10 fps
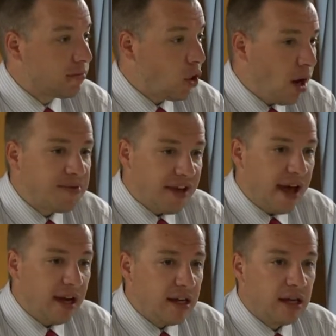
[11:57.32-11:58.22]
You know what I'm
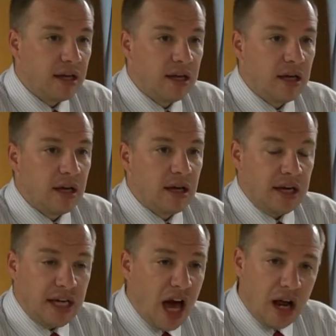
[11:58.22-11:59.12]
saying?
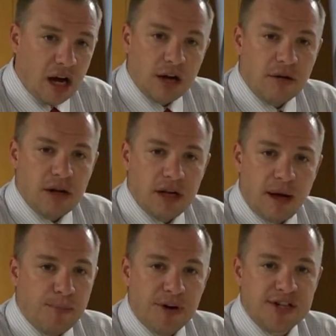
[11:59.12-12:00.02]
He got hungry.
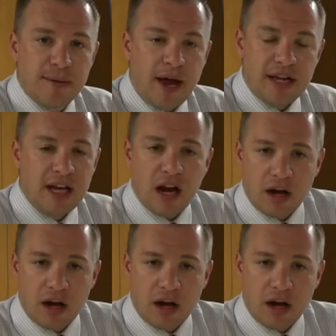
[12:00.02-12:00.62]
I preached about it. He got